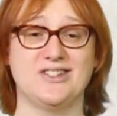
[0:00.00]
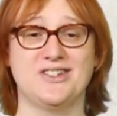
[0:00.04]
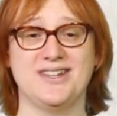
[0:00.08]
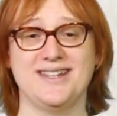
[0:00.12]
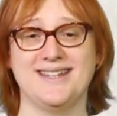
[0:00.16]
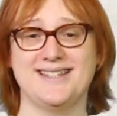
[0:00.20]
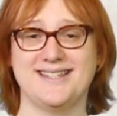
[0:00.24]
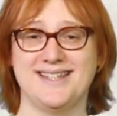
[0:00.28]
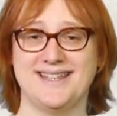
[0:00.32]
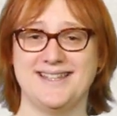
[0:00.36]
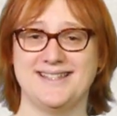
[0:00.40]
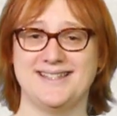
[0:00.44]

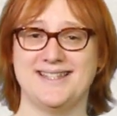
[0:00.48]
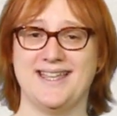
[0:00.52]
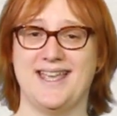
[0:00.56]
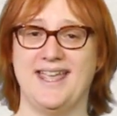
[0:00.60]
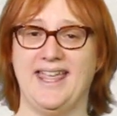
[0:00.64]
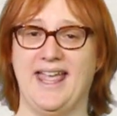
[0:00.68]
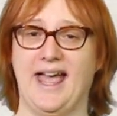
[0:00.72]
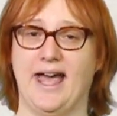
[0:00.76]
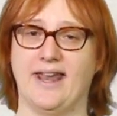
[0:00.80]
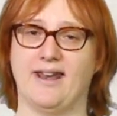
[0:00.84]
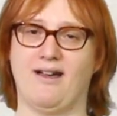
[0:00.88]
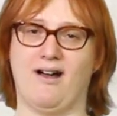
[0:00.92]

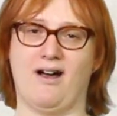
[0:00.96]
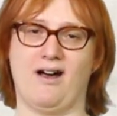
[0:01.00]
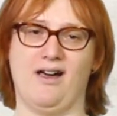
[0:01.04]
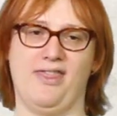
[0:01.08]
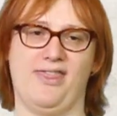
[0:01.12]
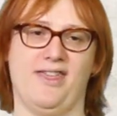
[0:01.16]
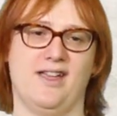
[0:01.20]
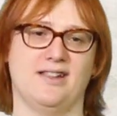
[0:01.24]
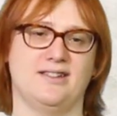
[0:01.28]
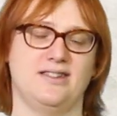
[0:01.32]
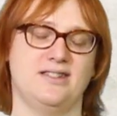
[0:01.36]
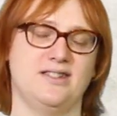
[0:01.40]
GTD and
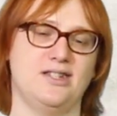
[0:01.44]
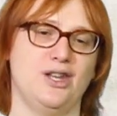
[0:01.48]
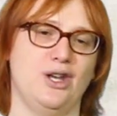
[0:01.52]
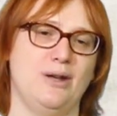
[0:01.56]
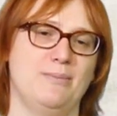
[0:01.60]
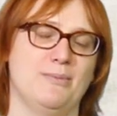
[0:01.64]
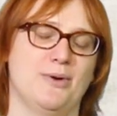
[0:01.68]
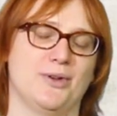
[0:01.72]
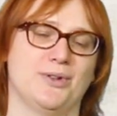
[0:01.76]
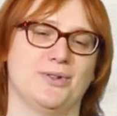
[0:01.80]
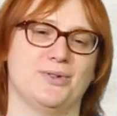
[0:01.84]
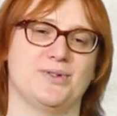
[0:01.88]

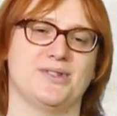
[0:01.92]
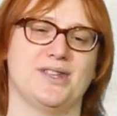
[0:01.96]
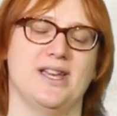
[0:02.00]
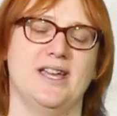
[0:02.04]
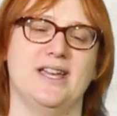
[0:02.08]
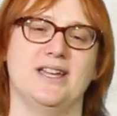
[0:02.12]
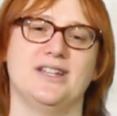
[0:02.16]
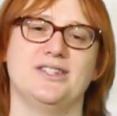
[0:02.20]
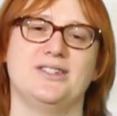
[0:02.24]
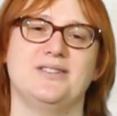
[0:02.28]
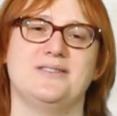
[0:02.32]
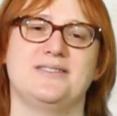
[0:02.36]
R32 models
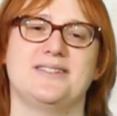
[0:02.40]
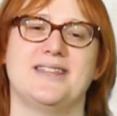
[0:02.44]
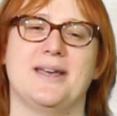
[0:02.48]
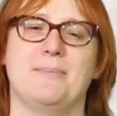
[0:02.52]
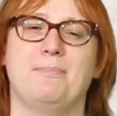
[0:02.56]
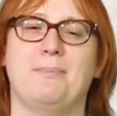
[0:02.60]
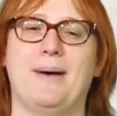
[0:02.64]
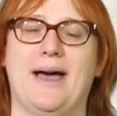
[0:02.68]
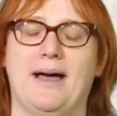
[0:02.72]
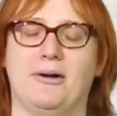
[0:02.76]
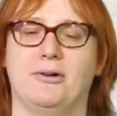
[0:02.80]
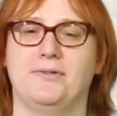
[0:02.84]
due to their
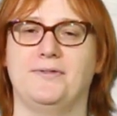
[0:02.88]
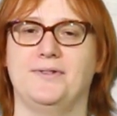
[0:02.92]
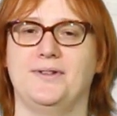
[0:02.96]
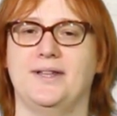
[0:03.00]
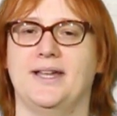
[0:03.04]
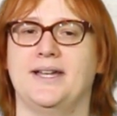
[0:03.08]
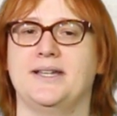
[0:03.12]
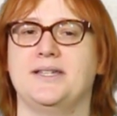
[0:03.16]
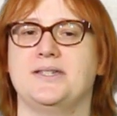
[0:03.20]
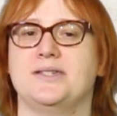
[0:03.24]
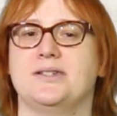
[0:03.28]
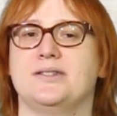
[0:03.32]
powerful
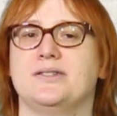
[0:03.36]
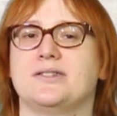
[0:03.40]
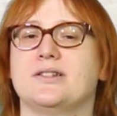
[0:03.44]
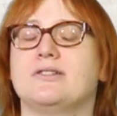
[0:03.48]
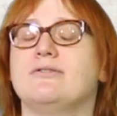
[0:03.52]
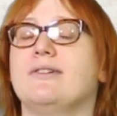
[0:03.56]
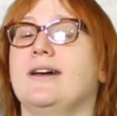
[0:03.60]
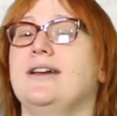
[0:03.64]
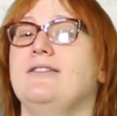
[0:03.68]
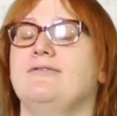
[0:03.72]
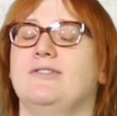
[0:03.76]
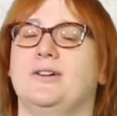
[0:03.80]
engines,
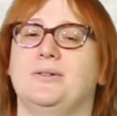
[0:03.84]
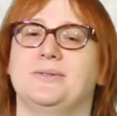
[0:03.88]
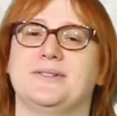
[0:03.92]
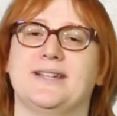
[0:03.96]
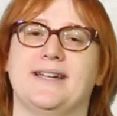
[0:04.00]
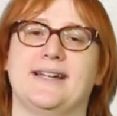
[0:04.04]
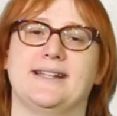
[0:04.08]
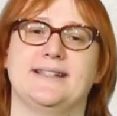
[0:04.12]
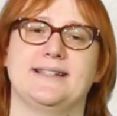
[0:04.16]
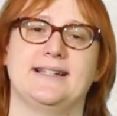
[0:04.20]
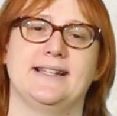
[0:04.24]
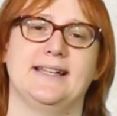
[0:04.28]
great road
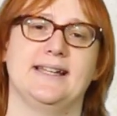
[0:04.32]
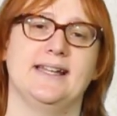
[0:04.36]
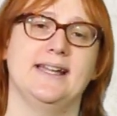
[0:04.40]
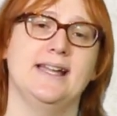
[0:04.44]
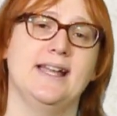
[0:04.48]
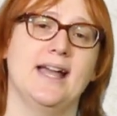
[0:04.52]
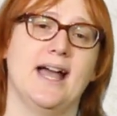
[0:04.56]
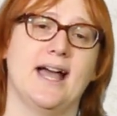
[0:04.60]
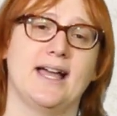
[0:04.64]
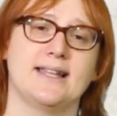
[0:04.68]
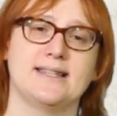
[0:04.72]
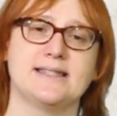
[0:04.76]
handling
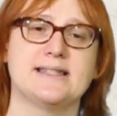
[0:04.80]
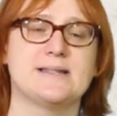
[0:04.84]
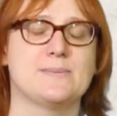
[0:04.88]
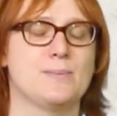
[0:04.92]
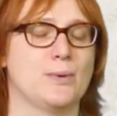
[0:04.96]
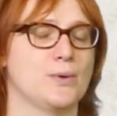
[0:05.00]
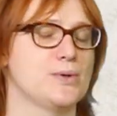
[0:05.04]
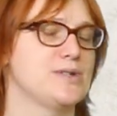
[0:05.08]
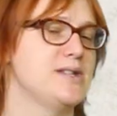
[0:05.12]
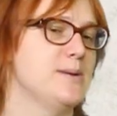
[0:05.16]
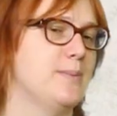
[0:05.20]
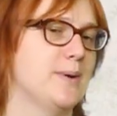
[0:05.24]
and
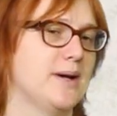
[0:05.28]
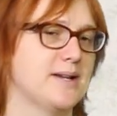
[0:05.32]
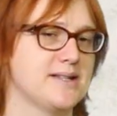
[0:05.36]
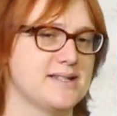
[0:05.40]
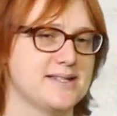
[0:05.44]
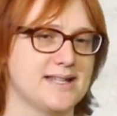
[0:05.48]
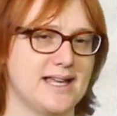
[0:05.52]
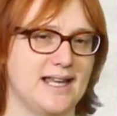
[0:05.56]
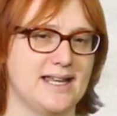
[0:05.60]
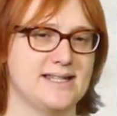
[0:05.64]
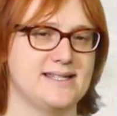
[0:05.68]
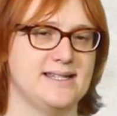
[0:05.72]
sporty
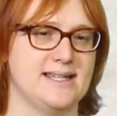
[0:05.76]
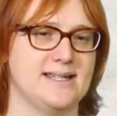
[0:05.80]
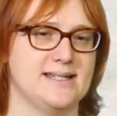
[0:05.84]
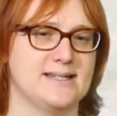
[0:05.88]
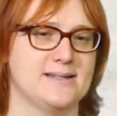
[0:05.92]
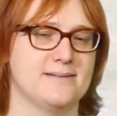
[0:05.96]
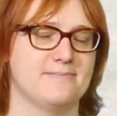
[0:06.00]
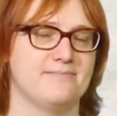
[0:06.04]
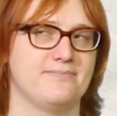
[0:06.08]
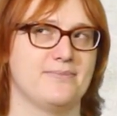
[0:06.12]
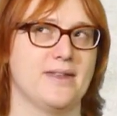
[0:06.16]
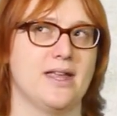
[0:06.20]

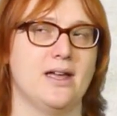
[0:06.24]
personalities.